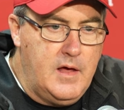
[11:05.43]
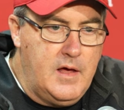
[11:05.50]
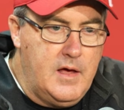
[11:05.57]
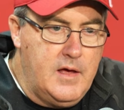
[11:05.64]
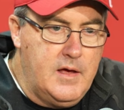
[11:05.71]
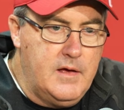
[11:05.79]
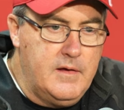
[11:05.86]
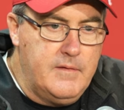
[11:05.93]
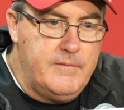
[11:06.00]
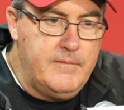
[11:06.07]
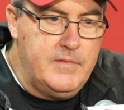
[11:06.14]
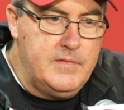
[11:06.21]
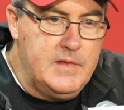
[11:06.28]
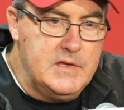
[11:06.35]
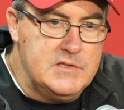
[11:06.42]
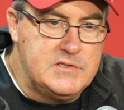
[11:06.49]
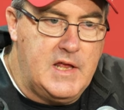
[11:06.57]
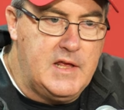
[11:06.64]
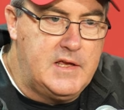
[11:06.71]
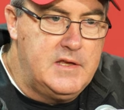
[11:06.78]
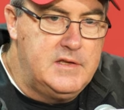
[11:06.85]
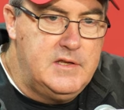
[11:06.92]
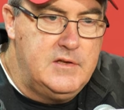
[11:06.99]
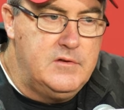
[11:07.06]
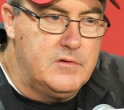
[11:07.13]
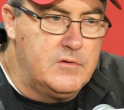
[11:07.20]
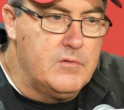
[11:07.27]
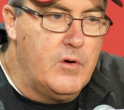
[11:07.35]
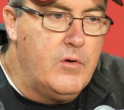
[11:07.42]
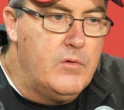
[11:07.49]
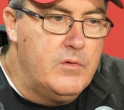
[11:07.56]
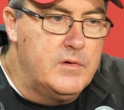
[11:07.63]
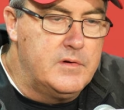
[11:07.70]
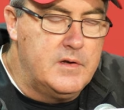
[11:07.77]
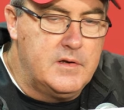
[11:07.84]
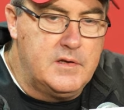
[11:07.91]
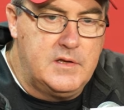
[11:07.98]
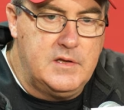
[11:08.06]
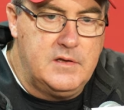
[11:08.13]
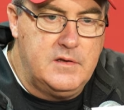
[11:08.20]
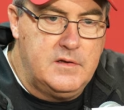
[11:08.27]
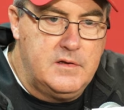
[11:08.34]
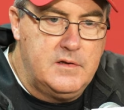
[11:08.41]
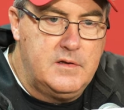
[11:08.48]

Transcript: that he's got to continue to grow and